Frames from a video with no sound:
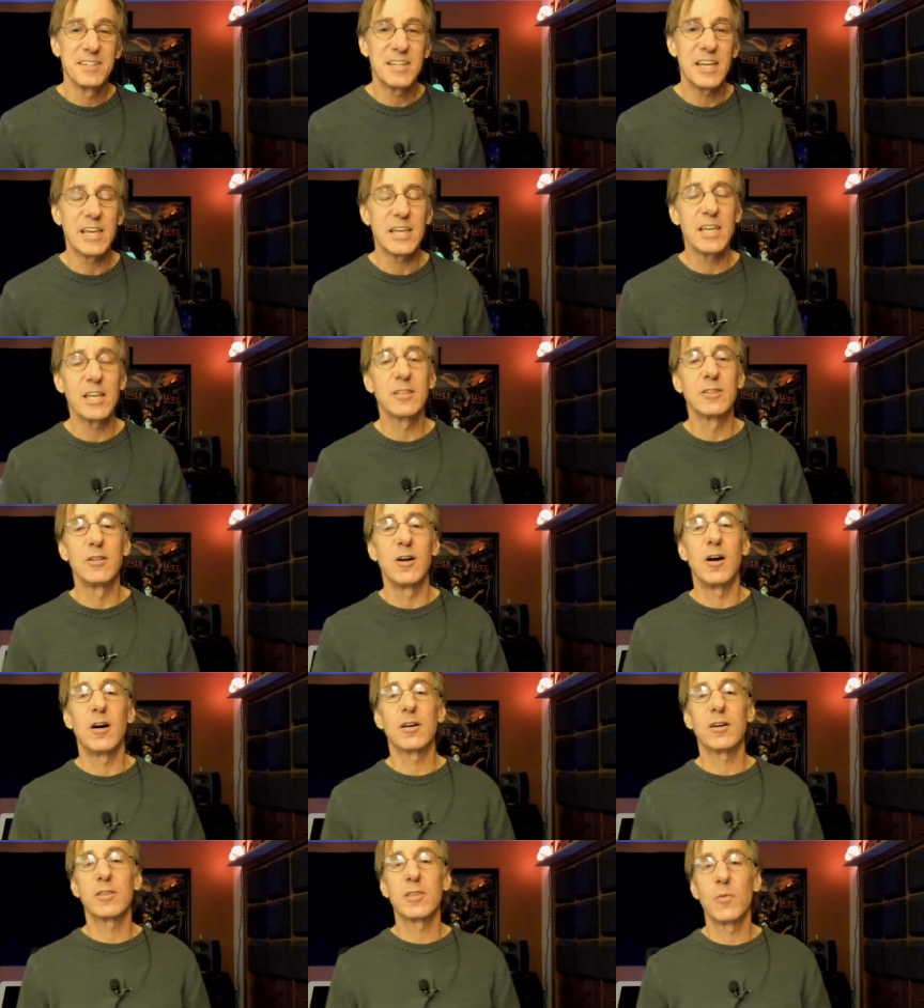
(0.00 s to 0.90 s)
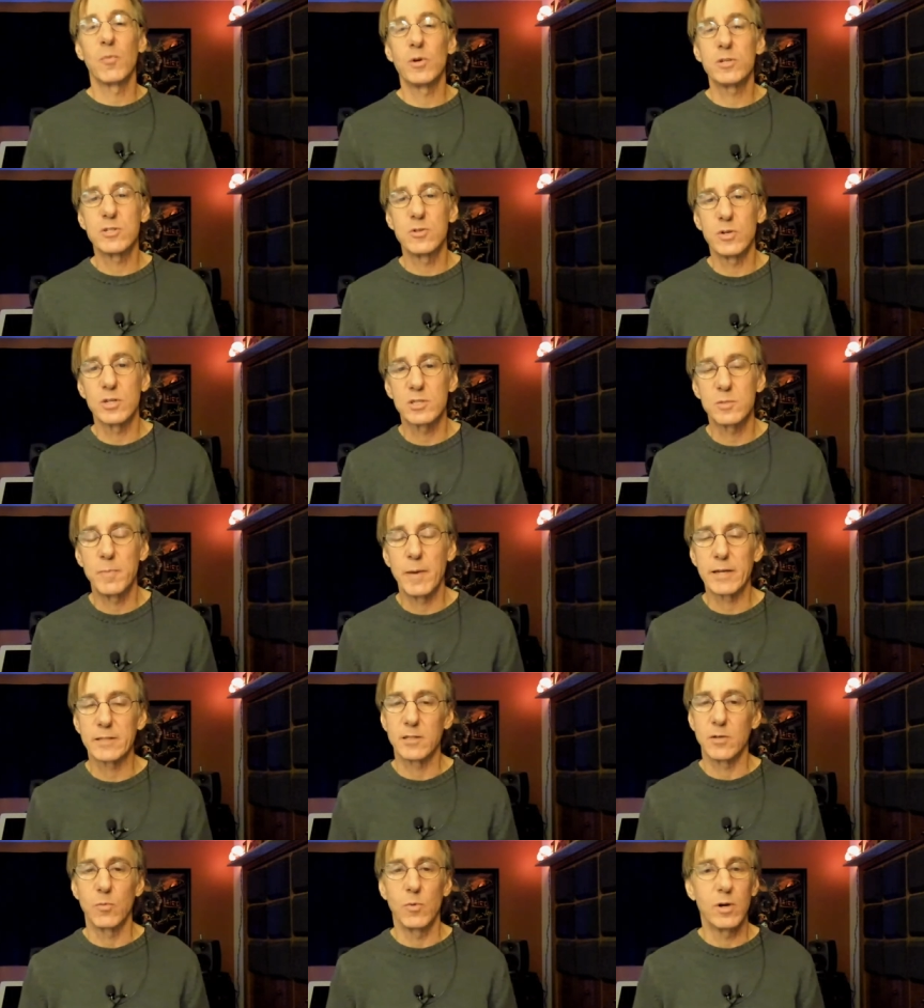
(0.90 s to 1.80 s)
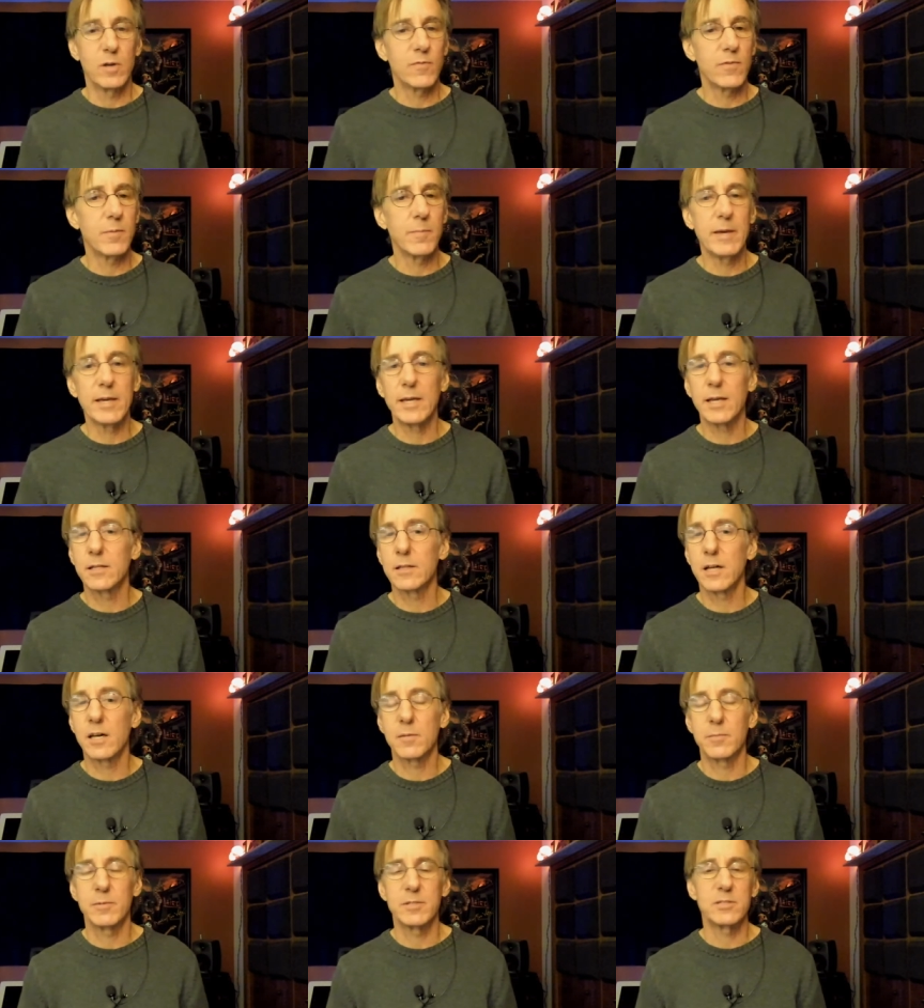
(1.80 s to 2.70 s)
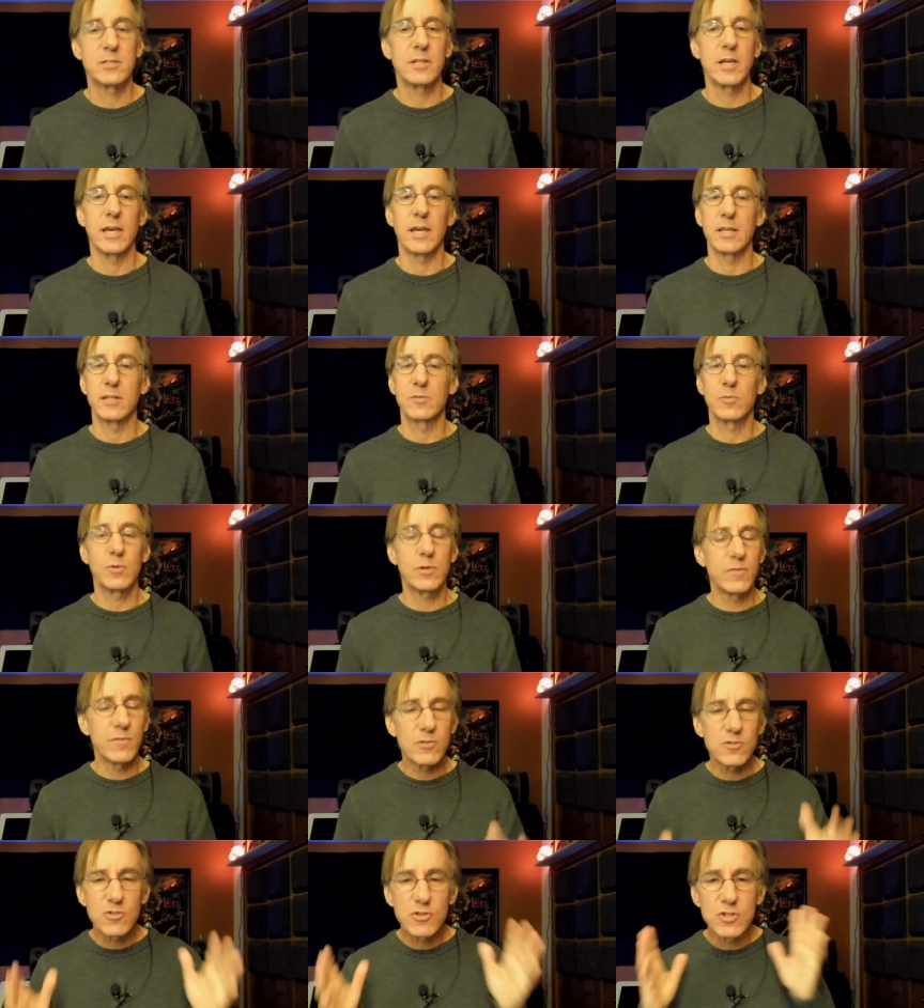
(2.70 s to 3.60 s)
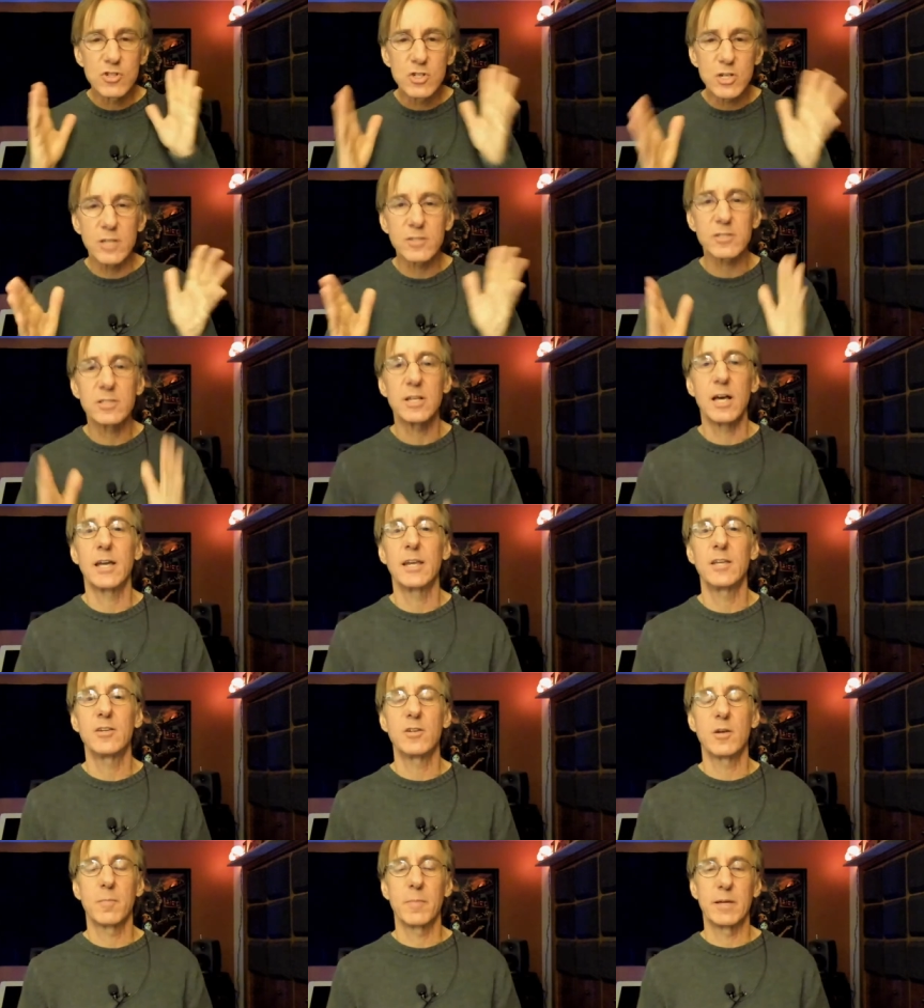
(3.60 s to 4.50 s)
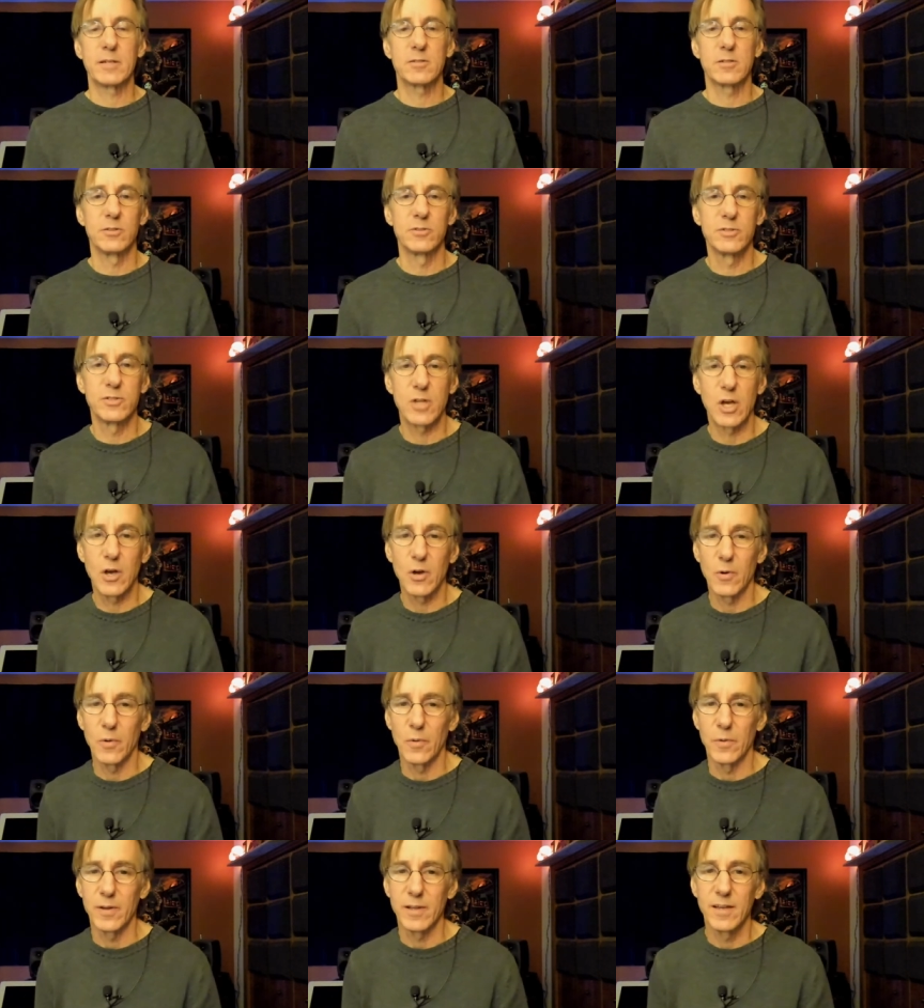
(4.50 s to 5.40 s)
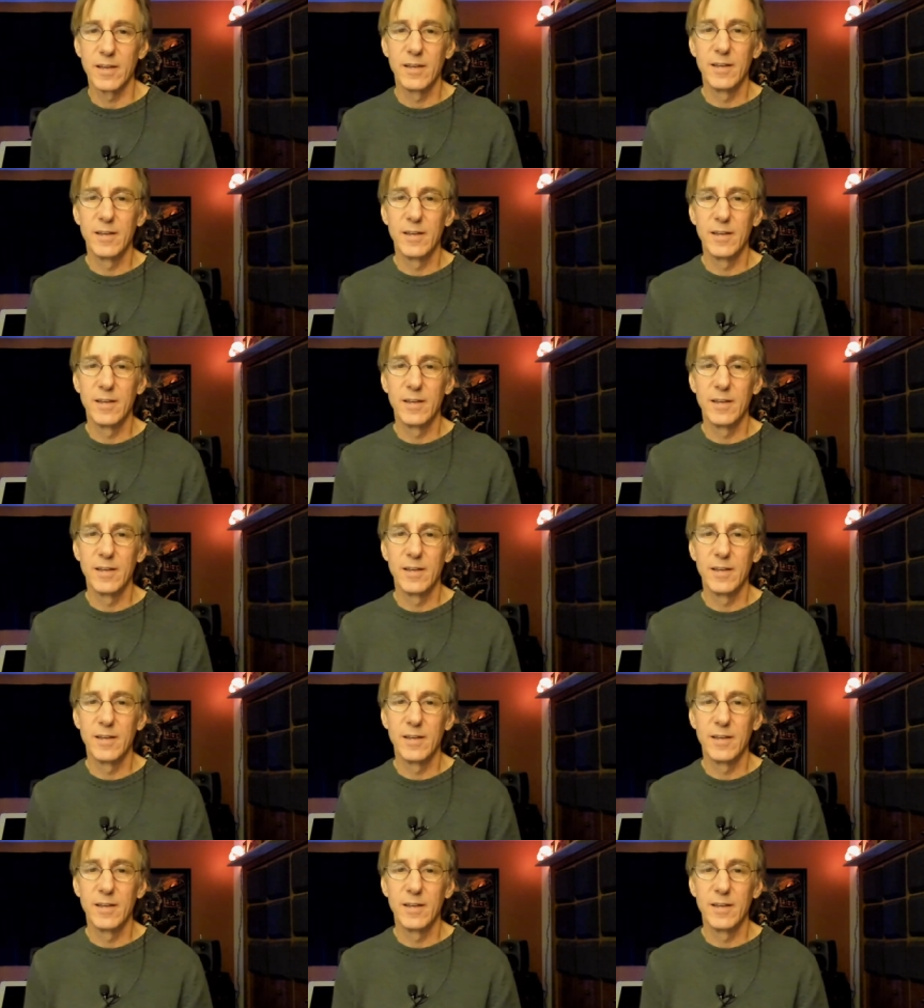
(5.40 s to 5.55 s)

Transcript: taking longer than what you expected what if you're making a lot of mistakes what if you're just not in your mental zone